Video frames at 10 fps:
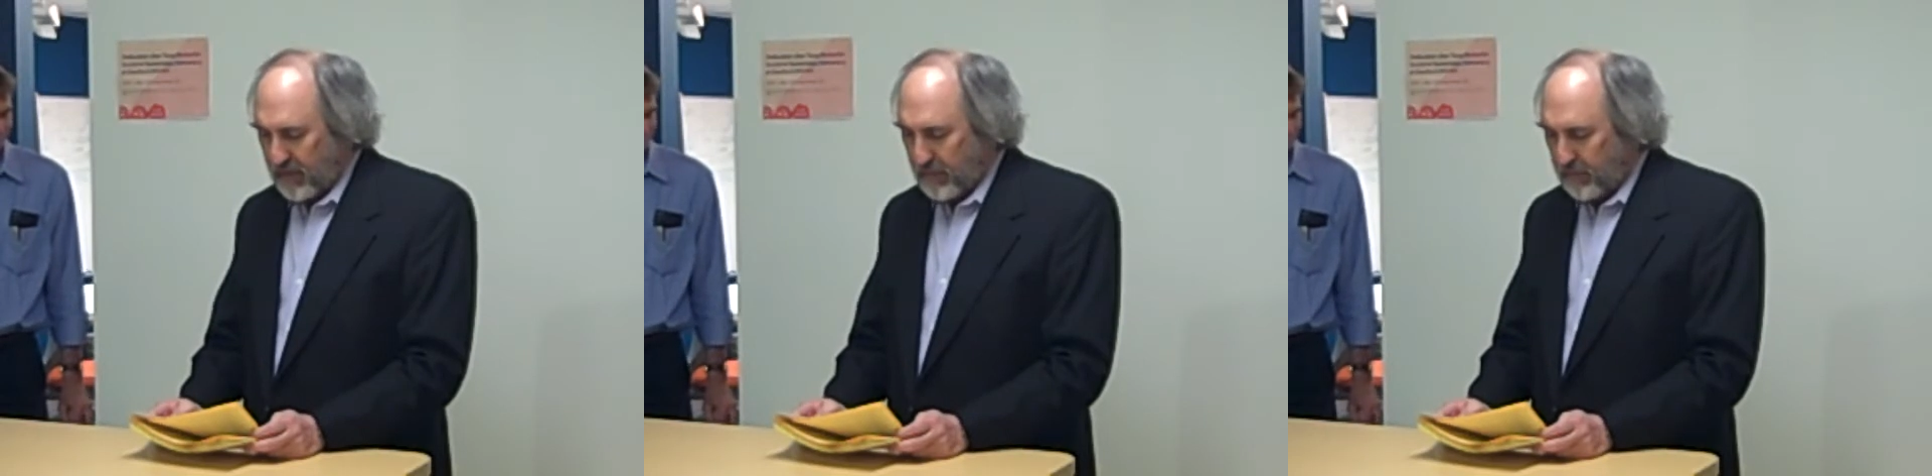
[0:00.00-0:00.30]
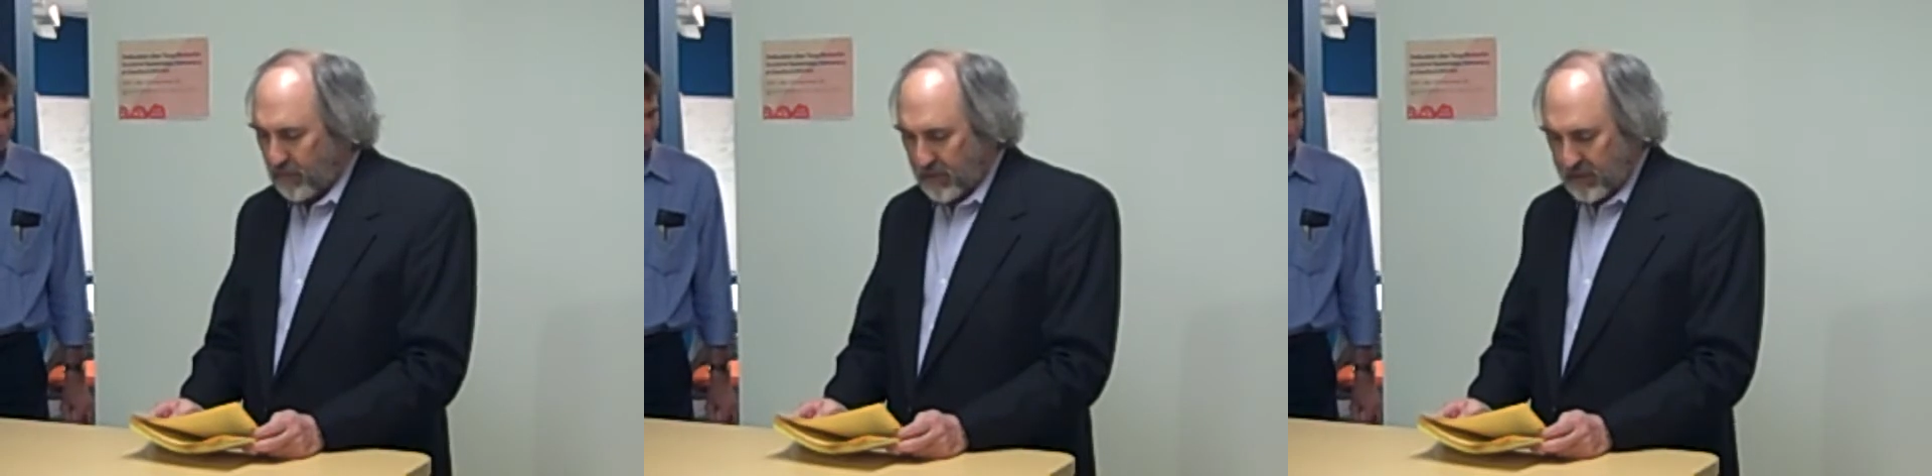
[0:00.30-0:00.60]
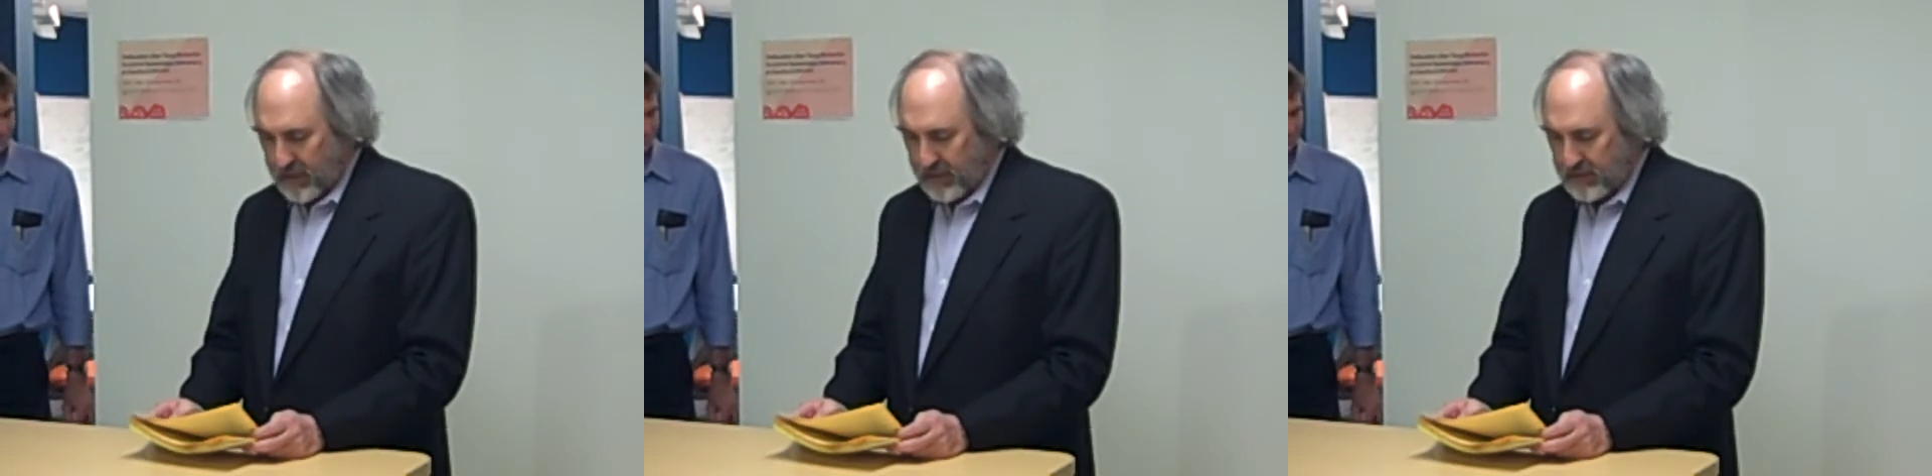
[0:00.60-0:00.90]
and
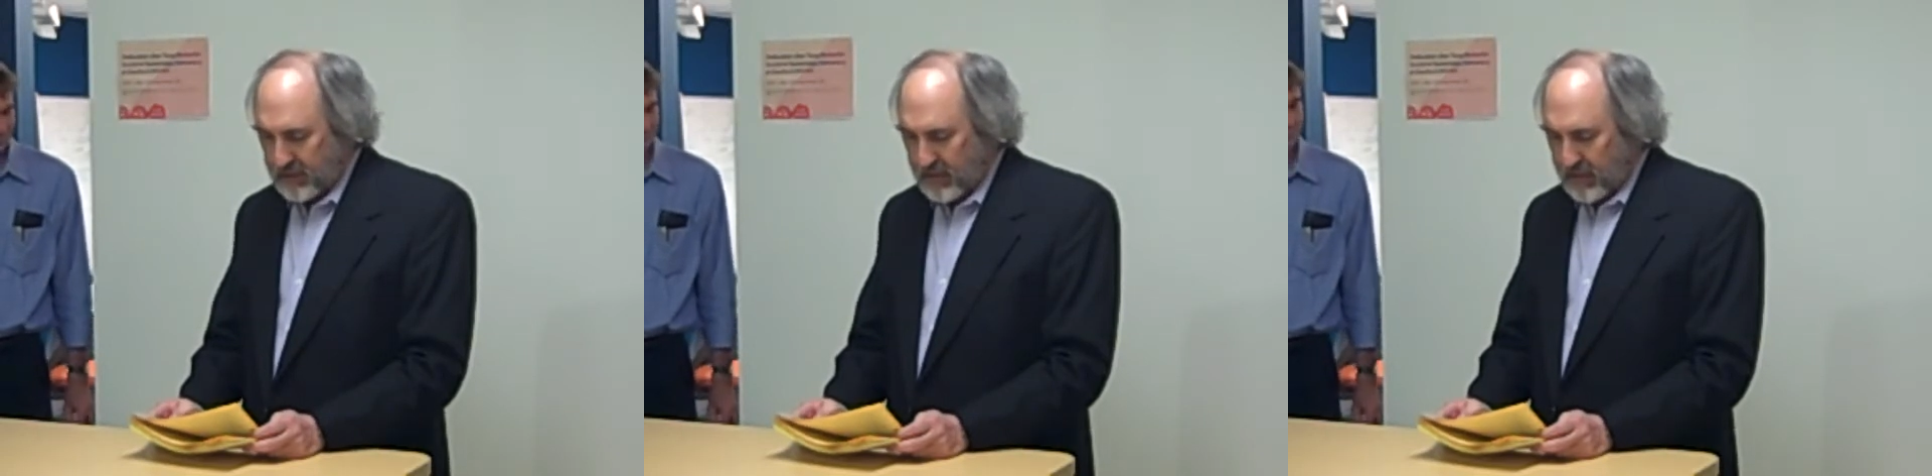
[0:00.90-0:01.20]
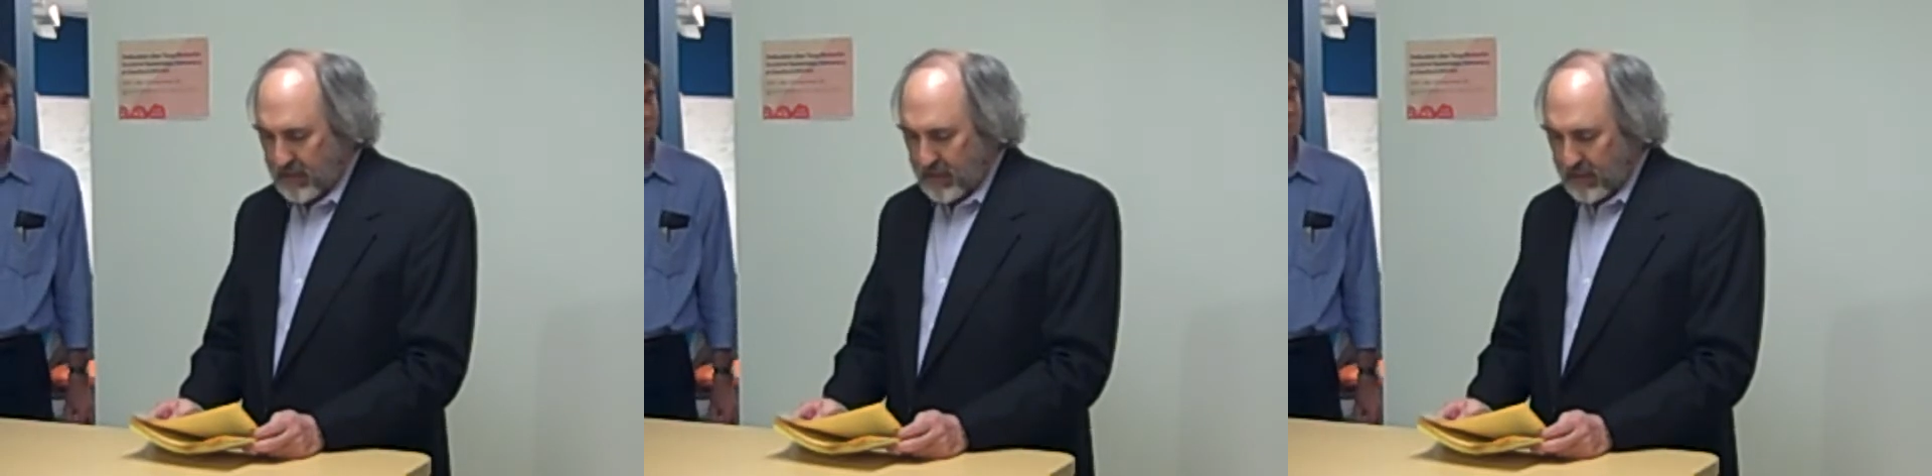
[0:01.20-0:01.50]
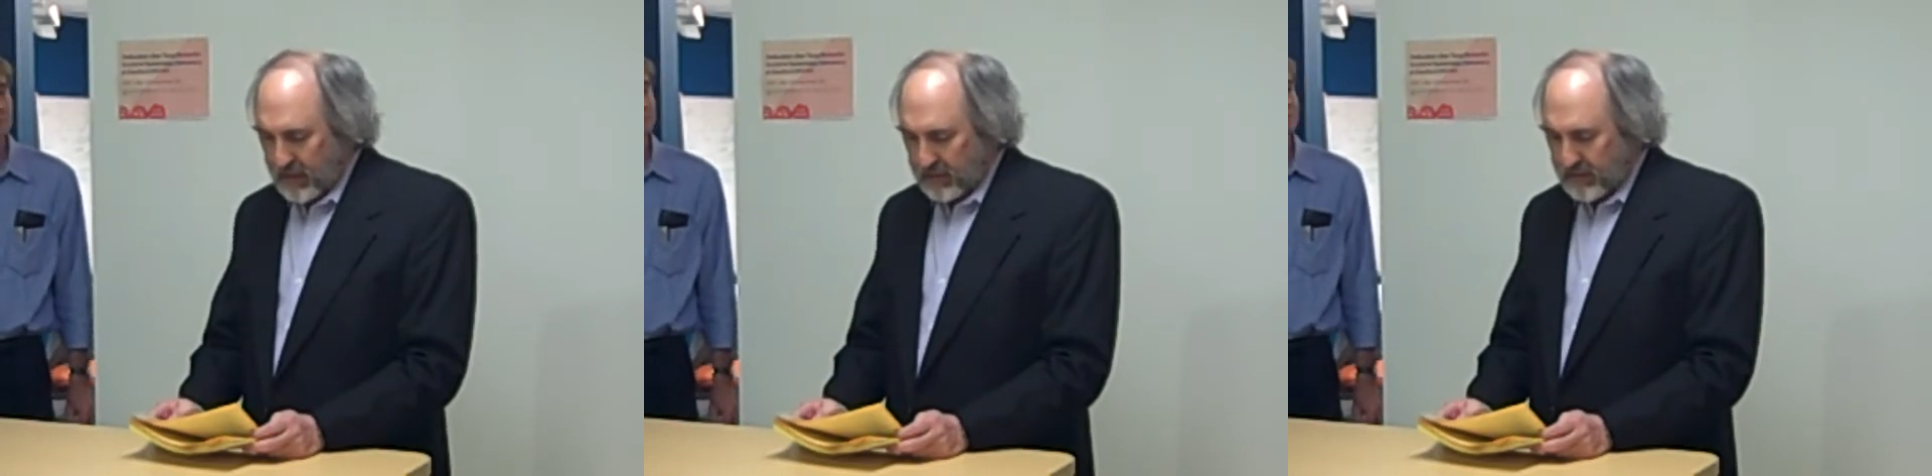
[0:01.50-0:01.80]
memorialize
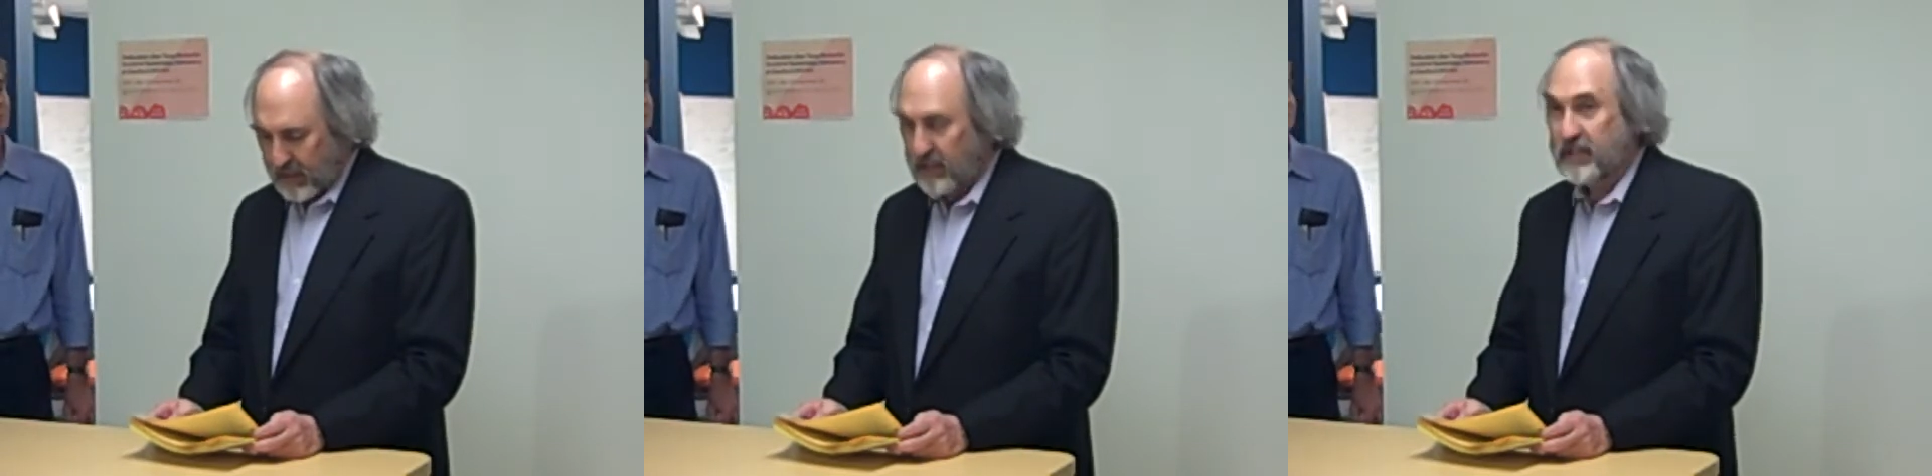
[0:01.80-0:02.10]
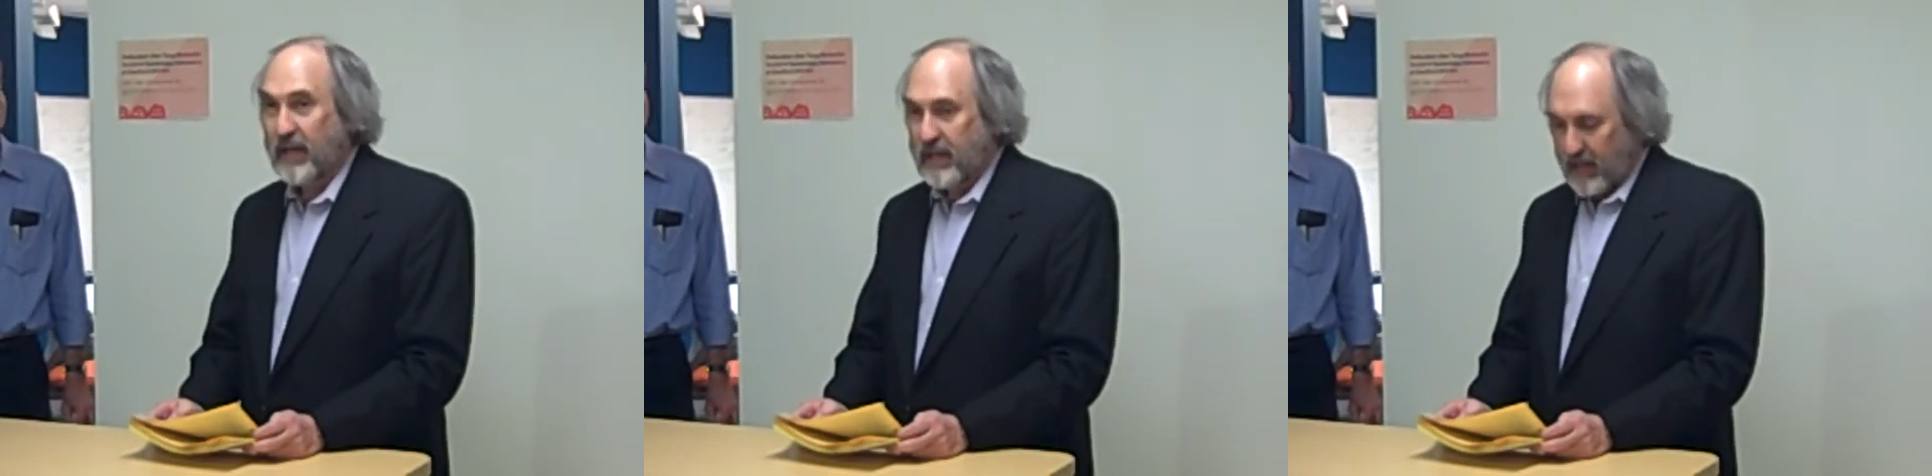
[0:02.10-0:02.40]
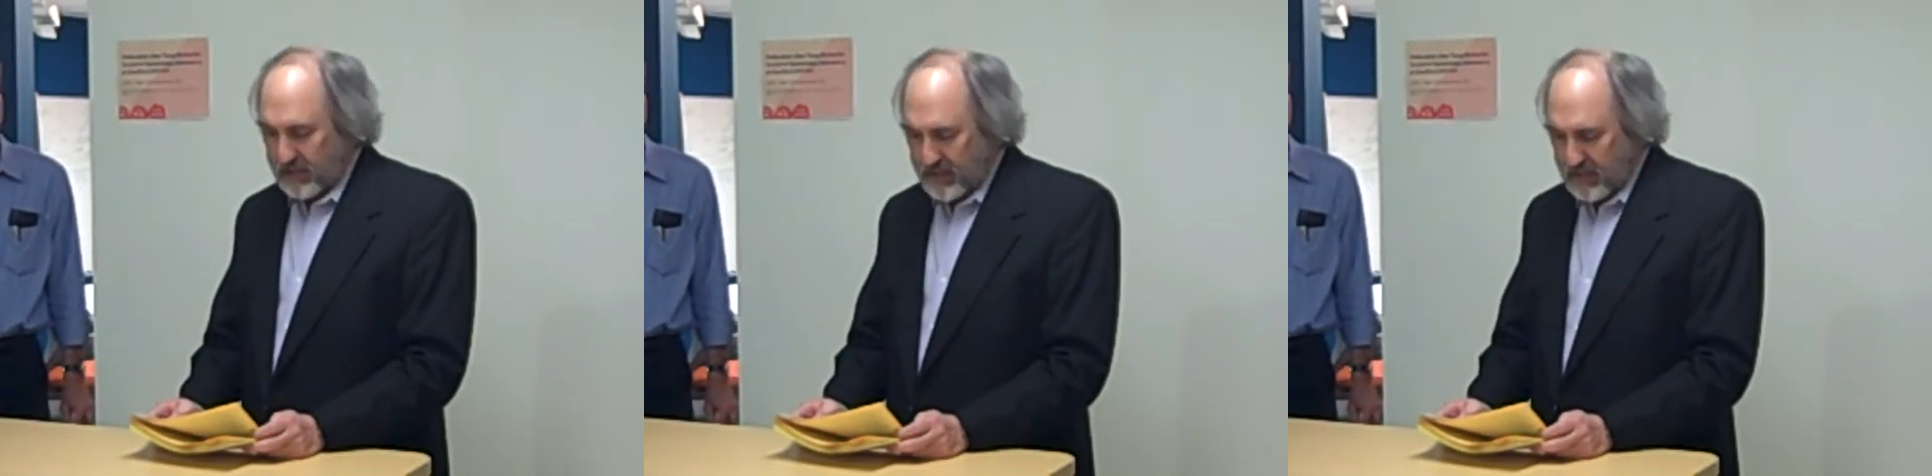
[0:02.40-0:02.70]
uh, today's
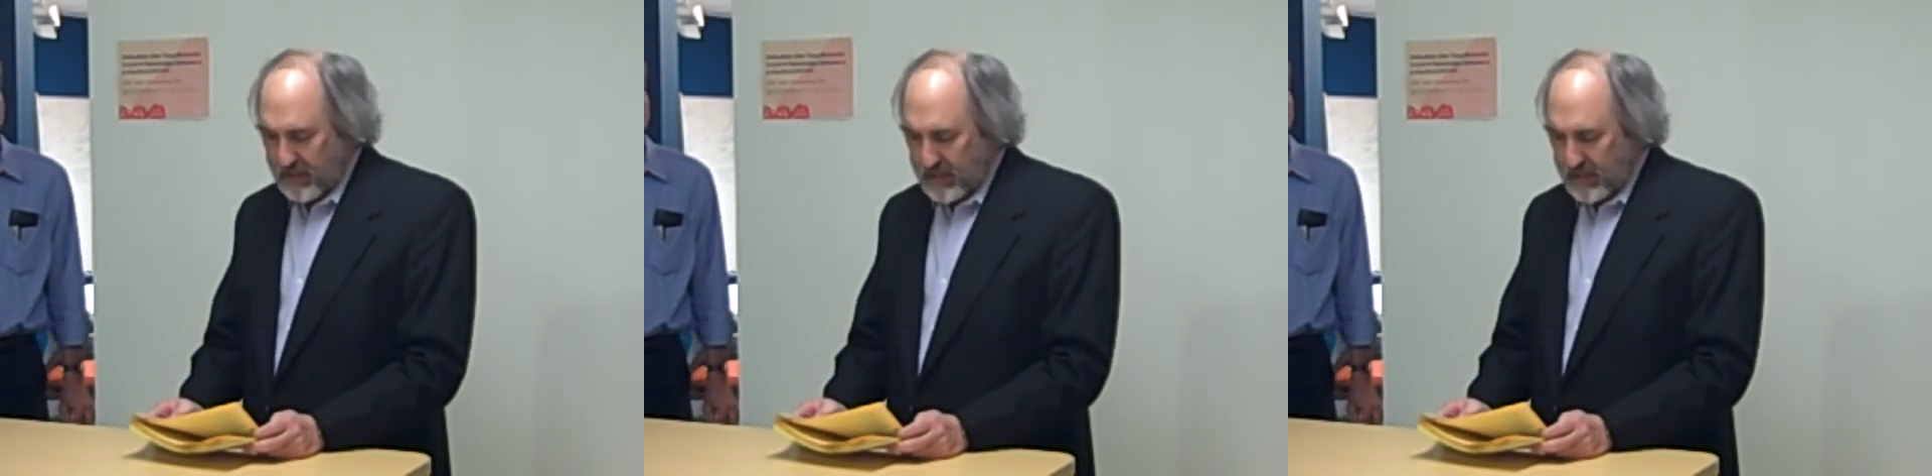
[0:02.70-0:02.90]
dedication.